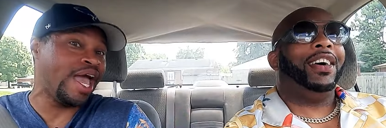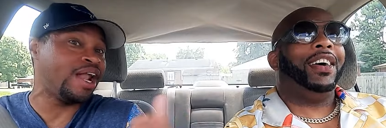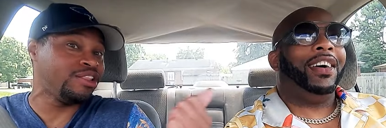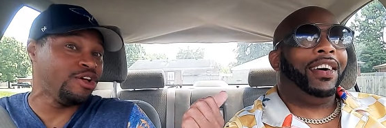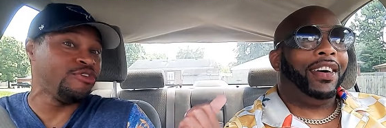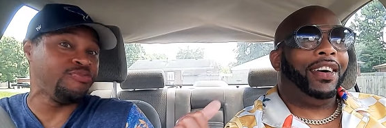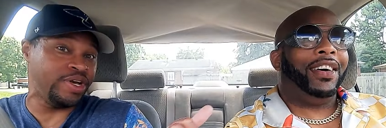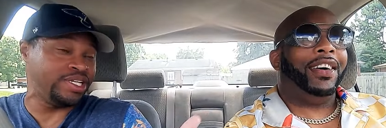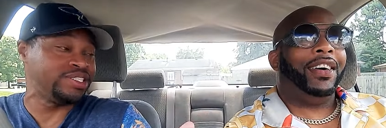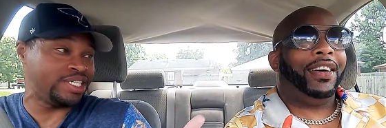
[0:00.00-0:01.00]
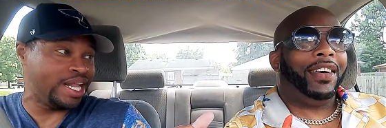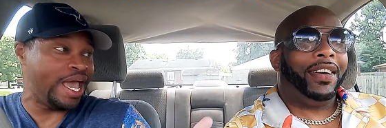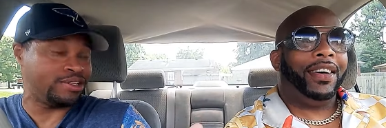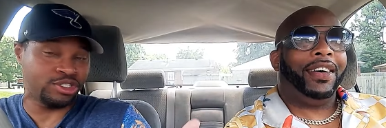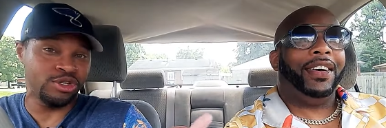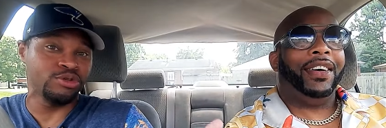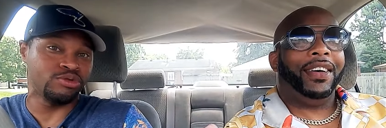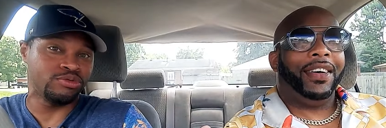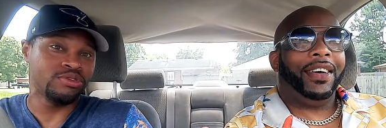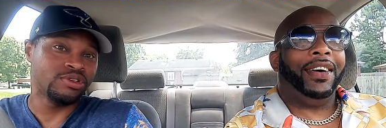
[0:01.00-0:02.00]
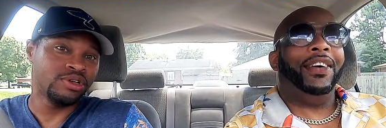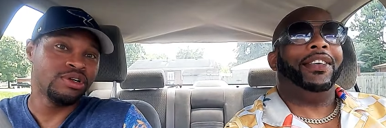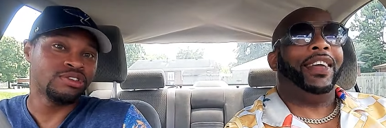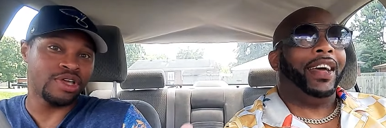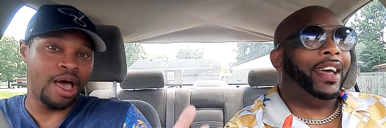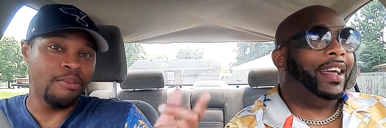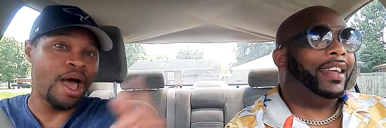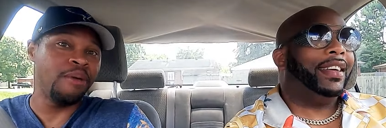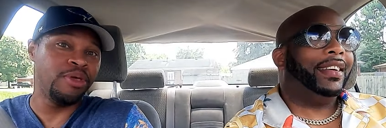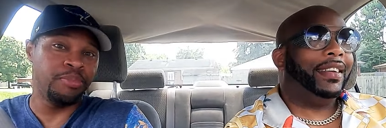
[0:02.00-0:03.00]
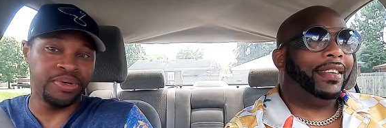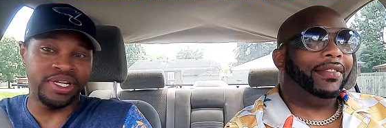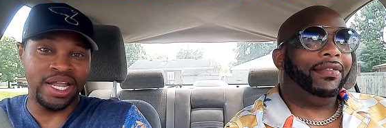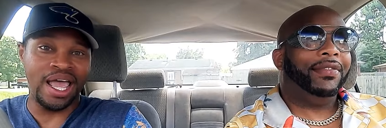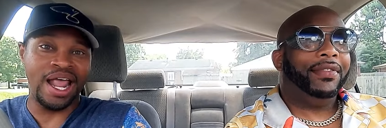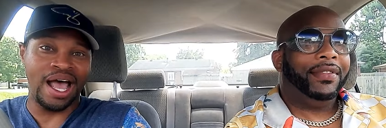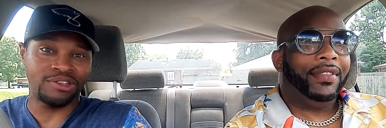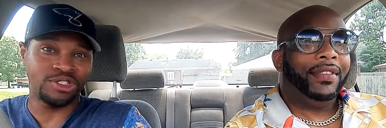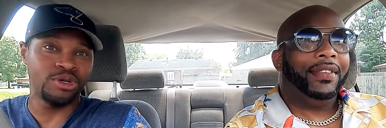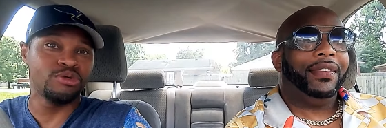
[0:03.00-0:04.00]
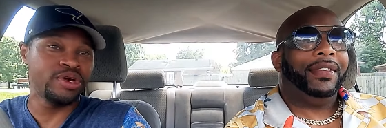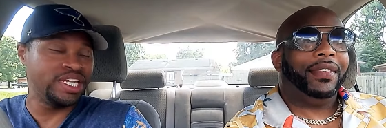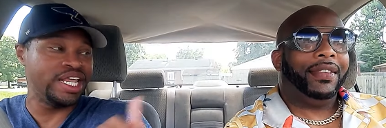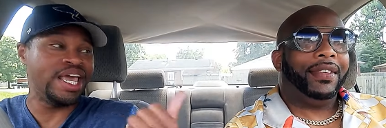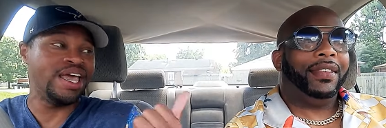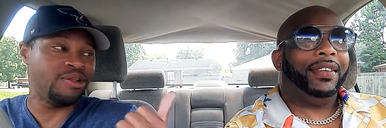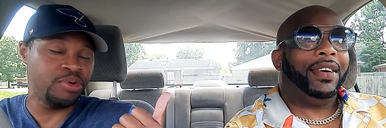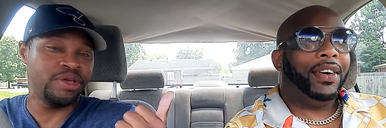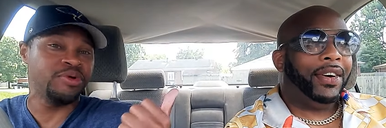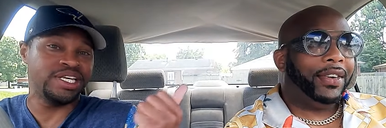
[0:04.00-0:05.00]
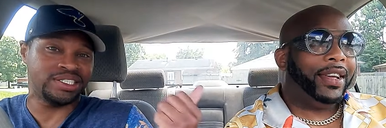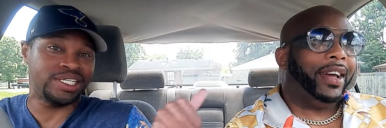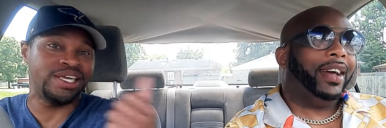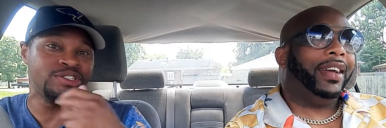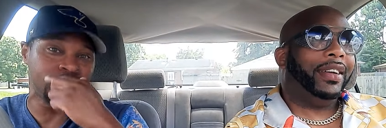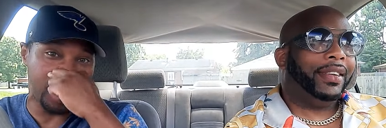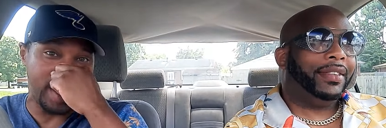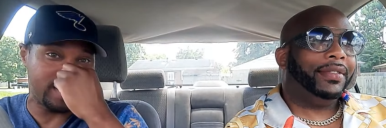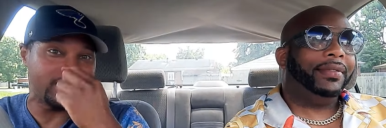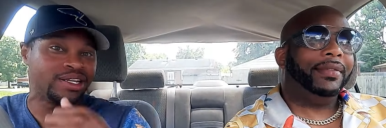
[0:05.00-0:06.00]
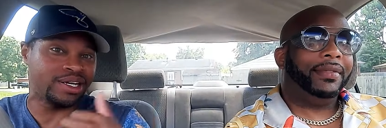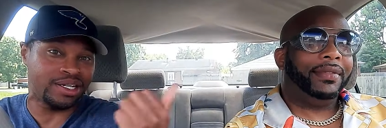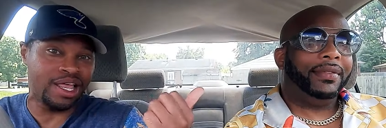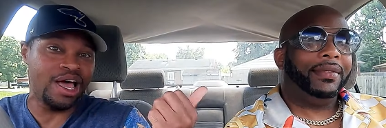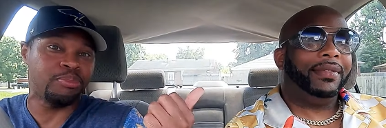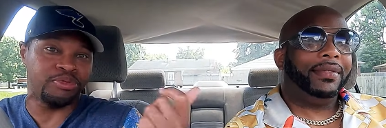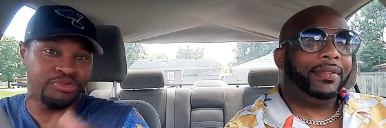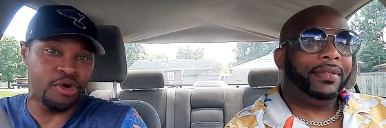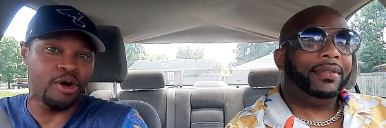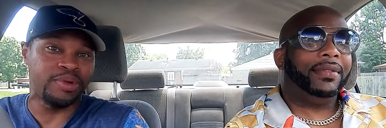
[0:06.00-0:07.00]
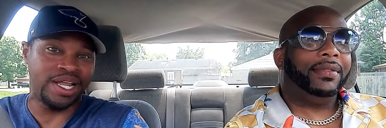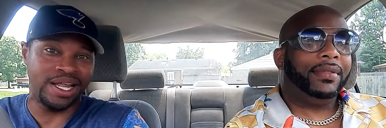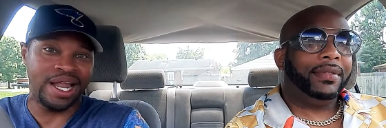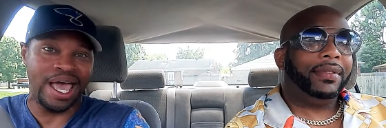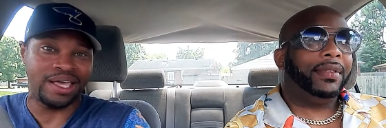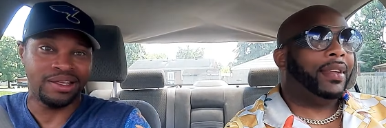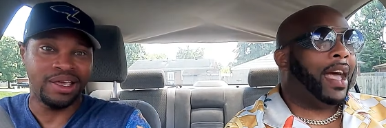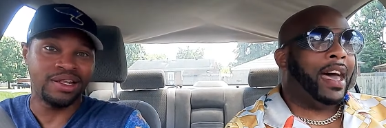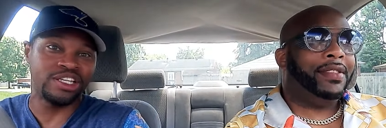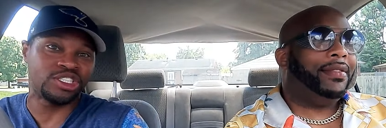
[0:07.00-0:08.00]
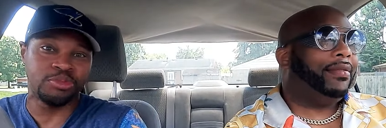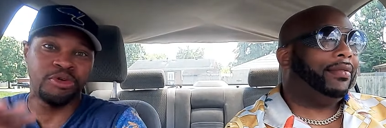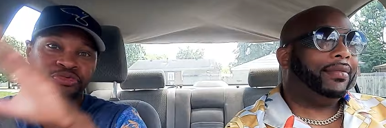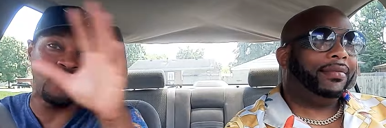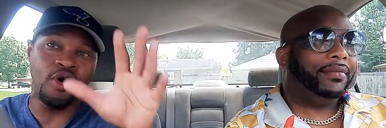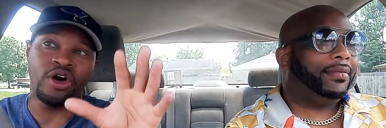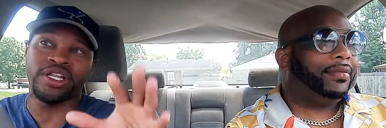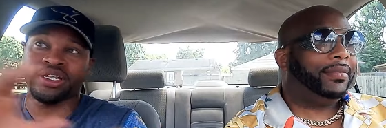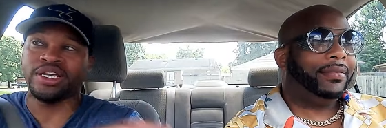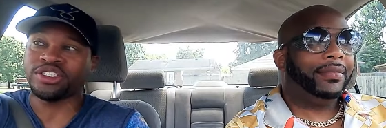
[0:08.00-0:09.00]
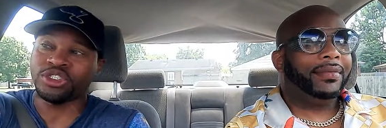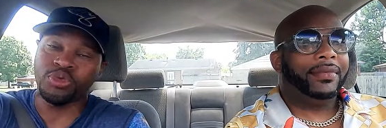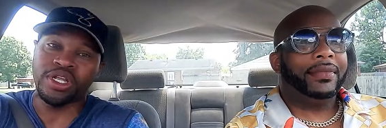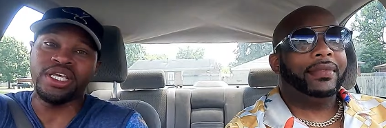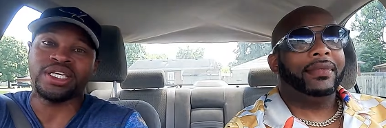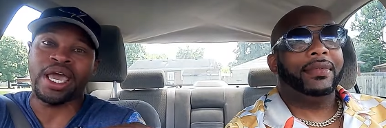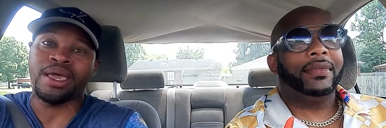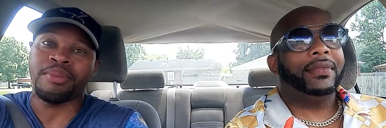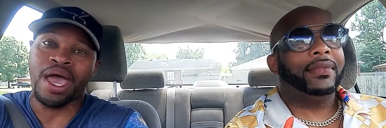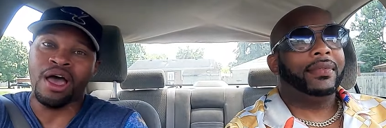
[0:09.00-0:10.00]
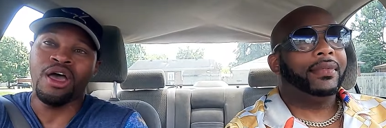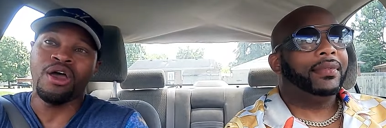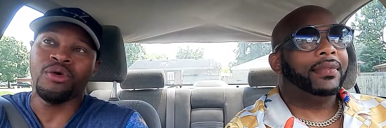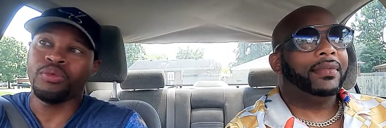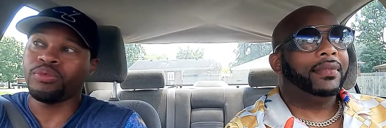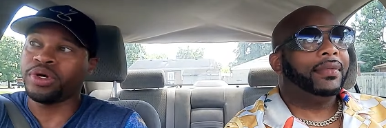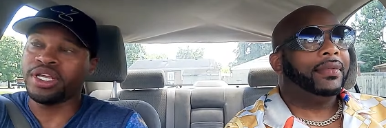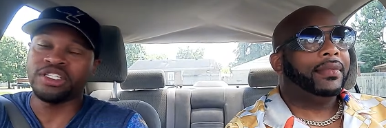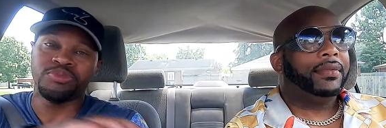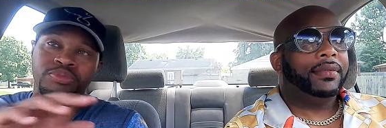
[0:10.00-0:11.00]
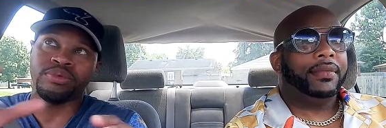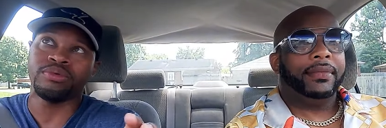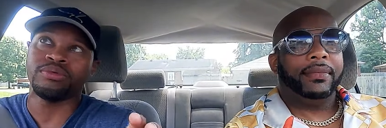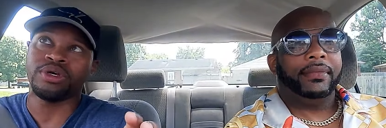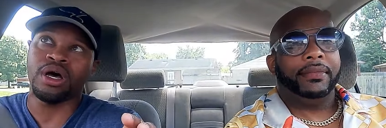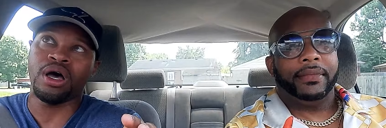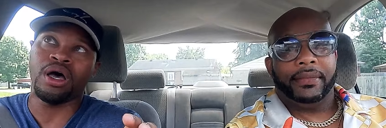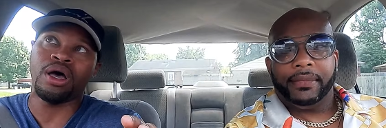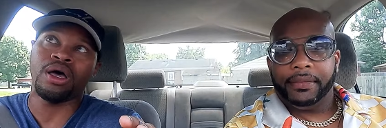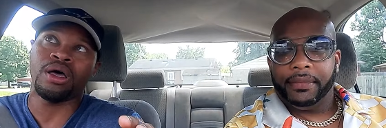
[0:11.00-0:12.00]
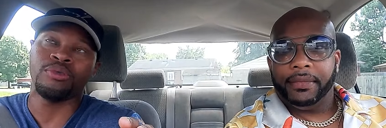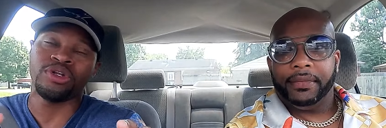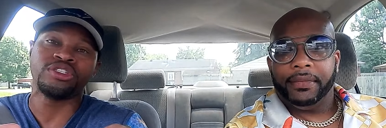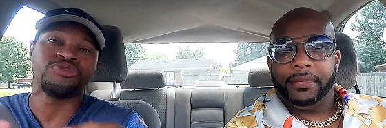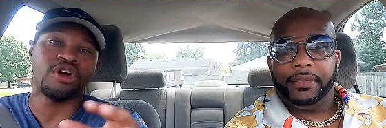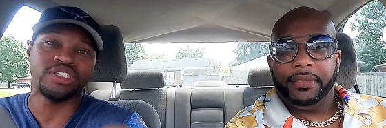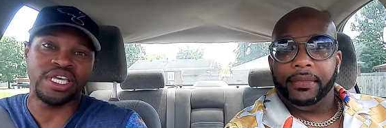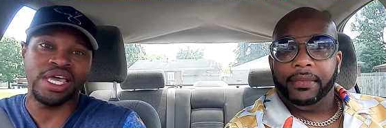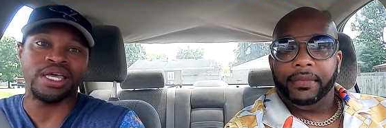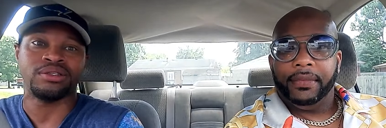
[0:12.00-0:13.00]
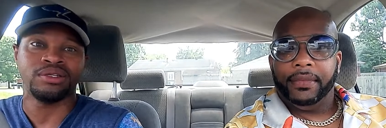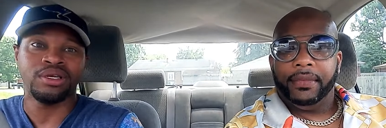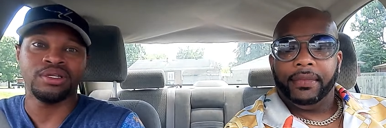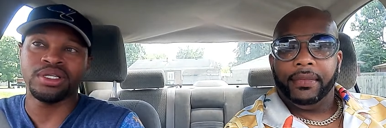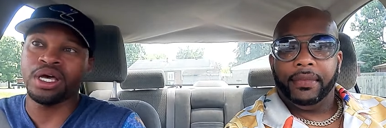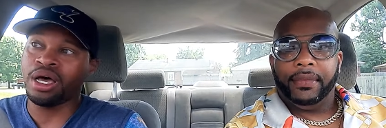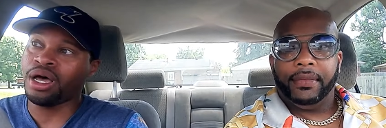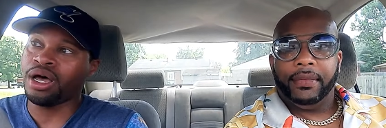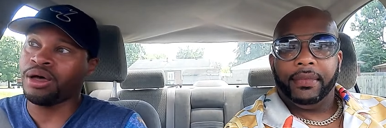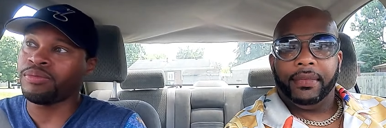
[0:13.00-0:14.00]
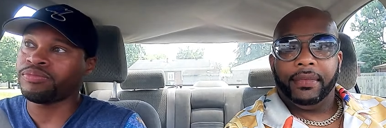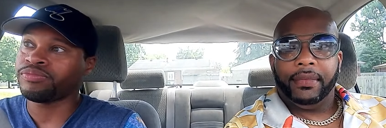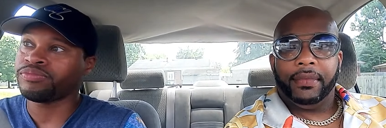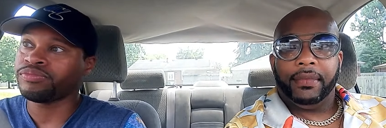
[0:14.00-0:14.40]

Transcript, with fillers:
Speaker 1: got a little footage of that, too. Okay. So I might be putting that out, too. We did. We, okay. we seen Drake in the club performing that night. I this is before, this is when he came out with his, uh, with his first hit. The, um,